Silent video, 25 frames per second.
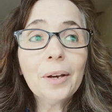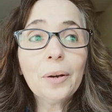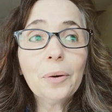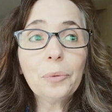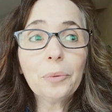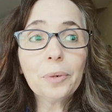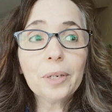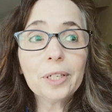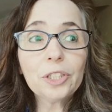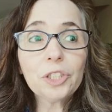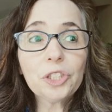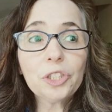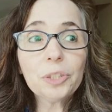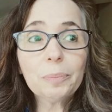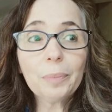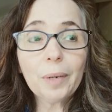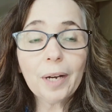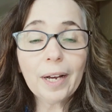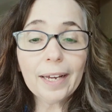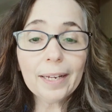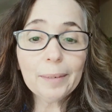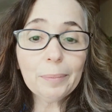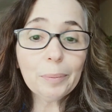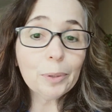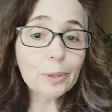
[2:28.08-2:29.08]
which
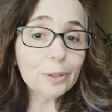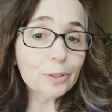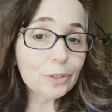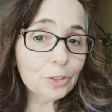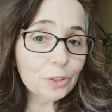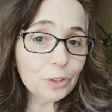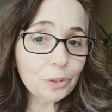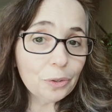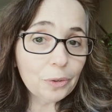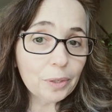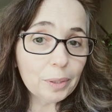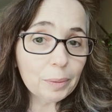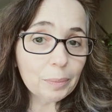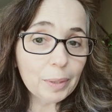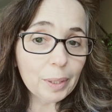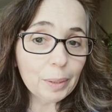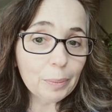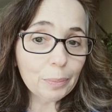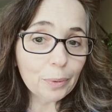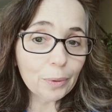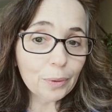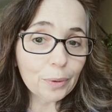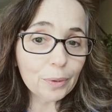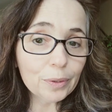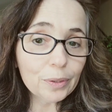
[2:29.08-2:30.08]
by persecuting
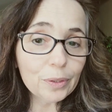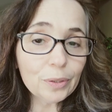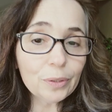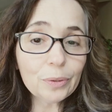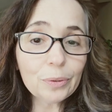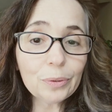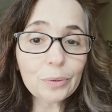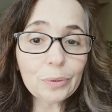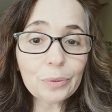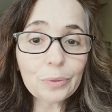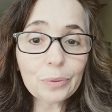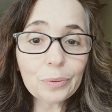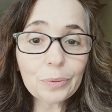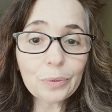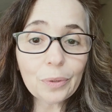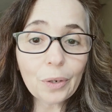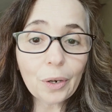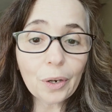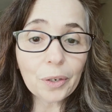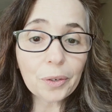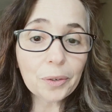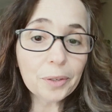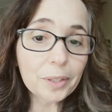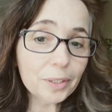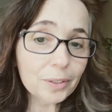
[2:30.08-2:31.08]
people who
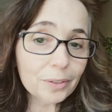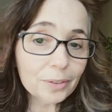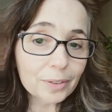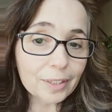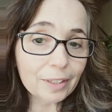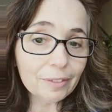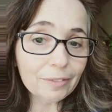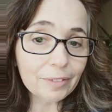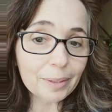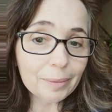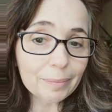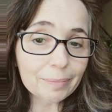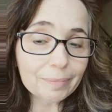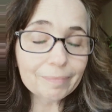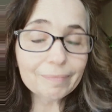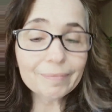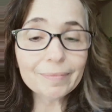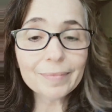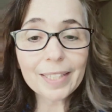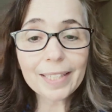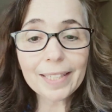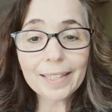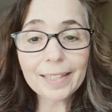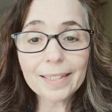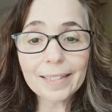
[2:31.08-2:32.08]
are critical of him,
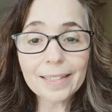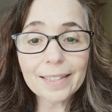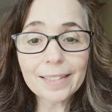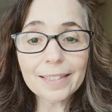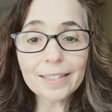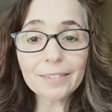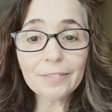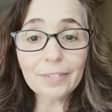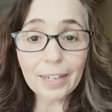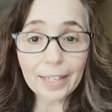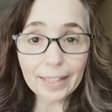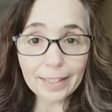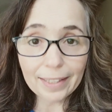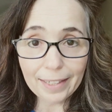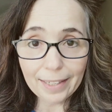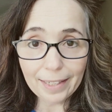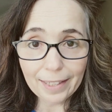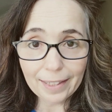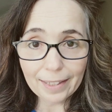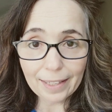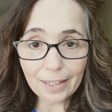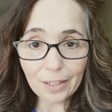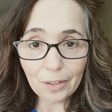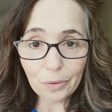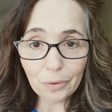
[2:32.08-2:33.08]
he is
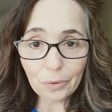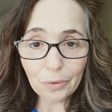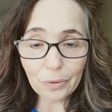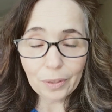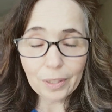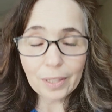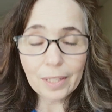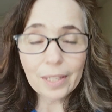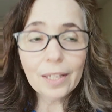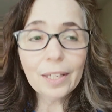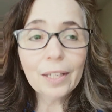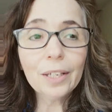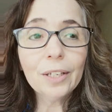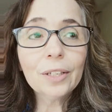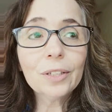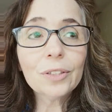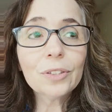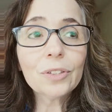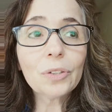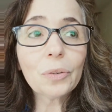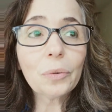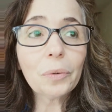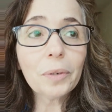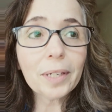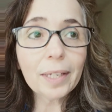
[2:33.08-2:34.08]
violating that oath.
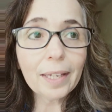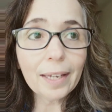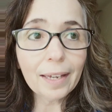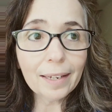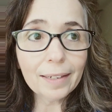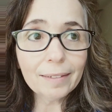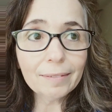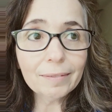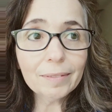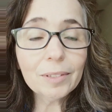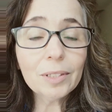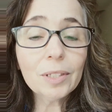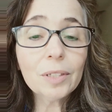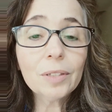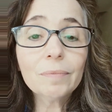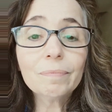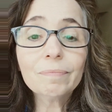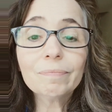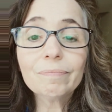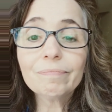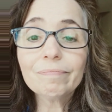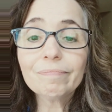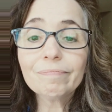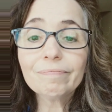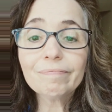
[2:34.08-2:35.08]
So again,
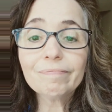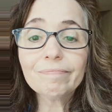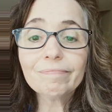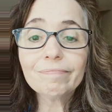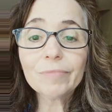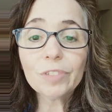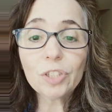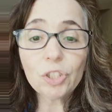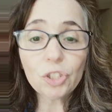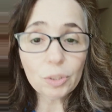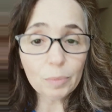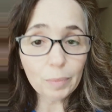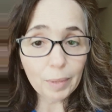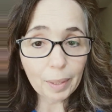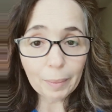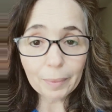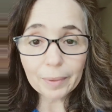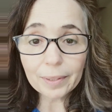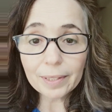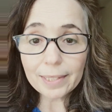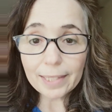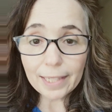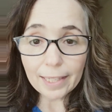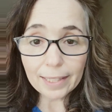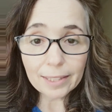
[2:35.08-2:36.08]
you should be
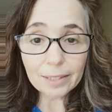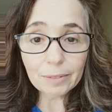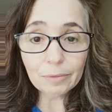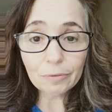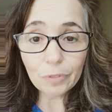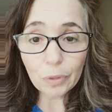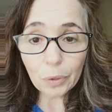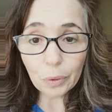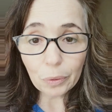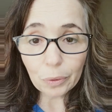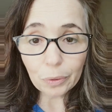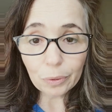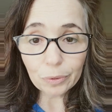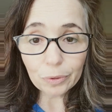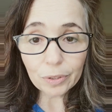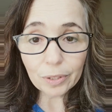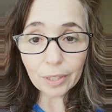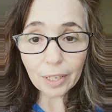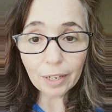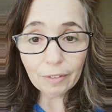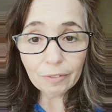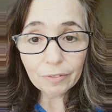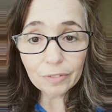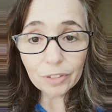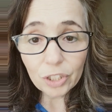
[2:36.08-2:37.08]
able to take some photos
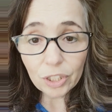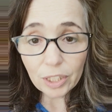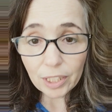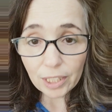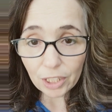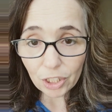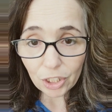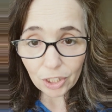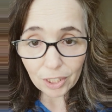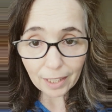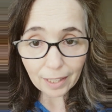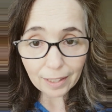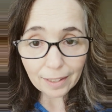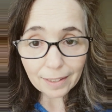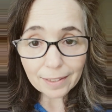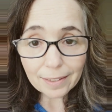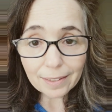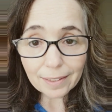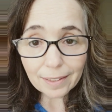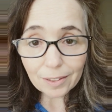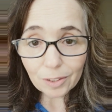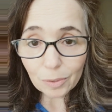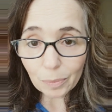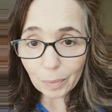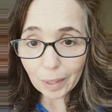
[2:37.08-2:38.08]
of seashells
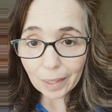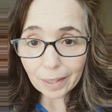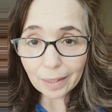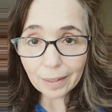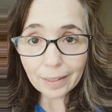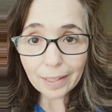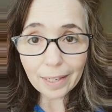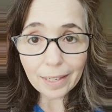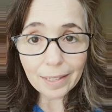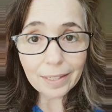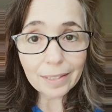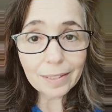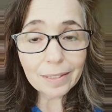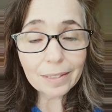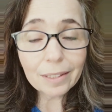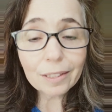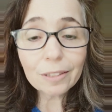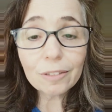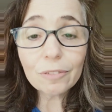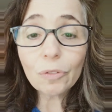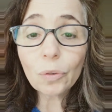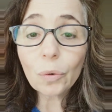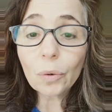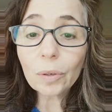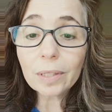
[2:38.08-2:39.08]
that spell out
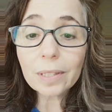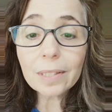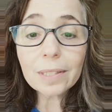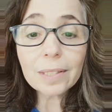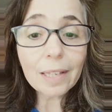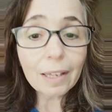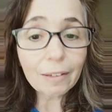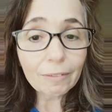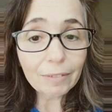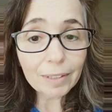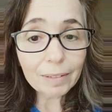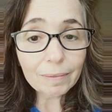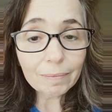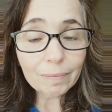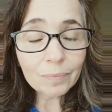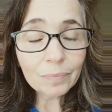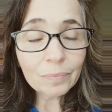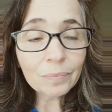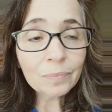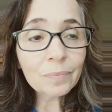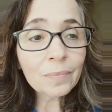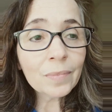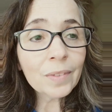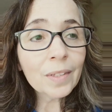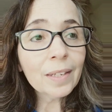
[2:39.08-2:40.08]
8647
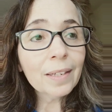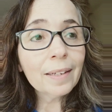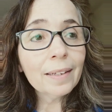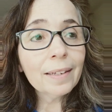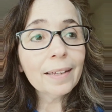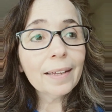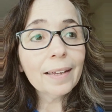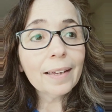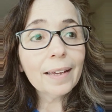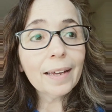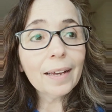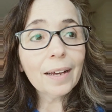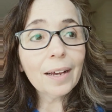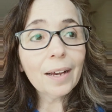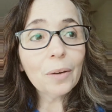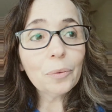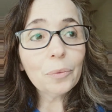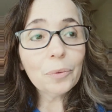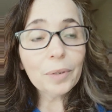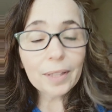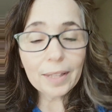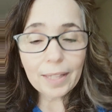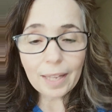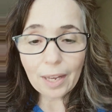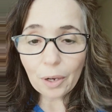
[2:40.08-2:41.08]

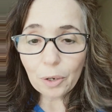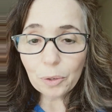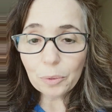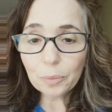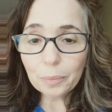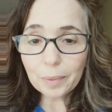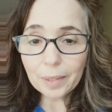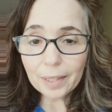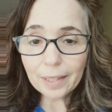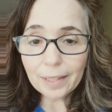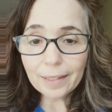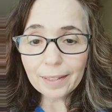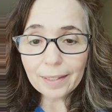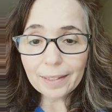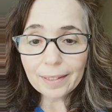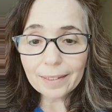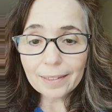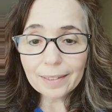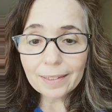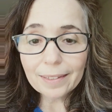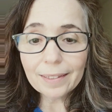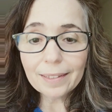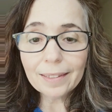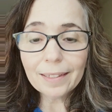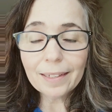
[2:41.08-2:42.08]
without
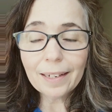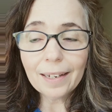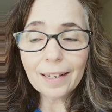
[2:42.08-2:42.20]
being